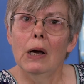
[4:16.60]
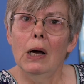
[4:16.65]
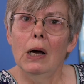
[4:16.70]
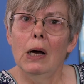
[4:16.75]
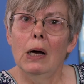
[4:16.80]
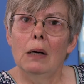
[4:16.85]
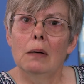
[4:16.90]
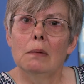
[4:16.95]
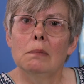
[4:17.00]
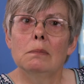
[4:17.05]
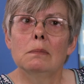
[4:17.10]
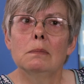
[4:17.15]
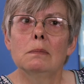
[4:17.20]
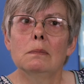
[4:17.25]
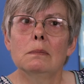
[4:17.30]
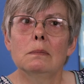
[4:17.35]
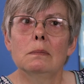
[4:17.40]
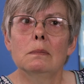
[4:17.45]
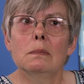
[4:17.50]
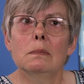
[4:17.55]

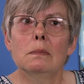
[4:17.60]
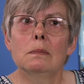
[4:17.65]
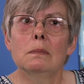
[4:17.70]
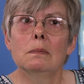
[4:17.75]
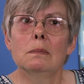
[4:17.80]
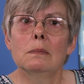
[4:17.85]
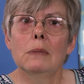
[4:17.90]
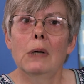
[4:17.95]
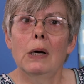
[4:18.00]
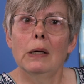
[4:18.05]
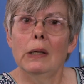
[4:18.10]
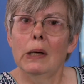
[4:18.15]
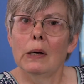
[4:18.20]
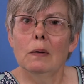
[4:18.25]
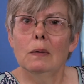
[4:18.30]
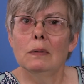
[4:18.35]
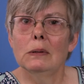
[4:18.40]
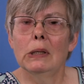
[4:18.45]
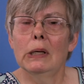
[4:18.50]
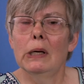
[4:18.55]
Um, and I
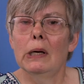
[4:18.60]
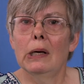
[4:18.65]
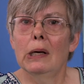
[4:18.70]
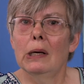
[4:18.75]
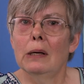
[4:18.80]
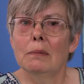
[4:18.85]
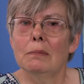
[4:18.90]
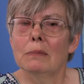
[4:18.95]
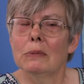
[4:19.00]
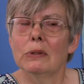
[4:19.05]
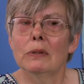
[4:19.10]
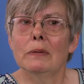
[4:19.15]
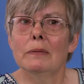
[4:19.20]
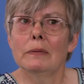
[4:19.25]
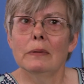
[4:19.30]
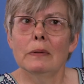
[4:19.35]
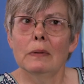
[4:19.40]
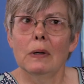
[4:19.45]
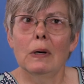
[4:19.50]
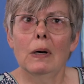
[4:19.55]
could hear him sort
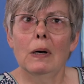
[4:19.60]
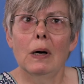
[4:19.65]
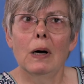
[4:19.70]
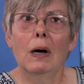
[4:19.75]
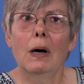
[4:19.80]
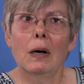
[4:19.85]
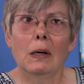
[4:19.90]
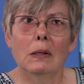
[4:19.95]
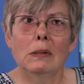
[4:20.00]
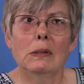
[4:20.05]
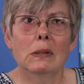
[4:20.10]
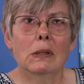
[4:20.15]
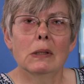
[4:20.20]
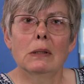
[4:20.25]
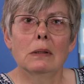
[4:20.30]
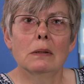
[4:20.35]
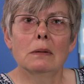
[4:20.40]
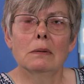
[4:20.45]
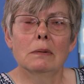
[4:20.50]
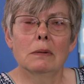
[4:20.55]
of
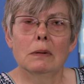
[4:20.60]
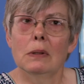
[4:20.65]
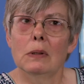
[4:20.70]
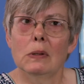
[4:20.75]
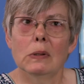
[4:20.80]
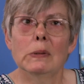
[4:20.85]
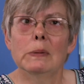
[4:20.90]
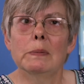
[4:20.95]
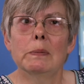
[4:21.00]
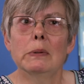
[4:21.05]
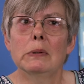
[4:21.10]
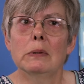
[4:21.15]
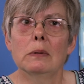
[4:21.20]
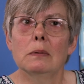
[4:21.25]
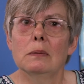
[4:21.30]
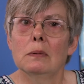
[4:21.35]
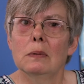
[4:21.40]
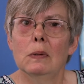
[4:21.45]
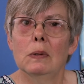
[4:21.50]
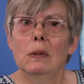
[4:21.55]
asking the
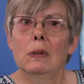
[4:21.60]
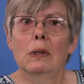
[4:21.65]
hospital,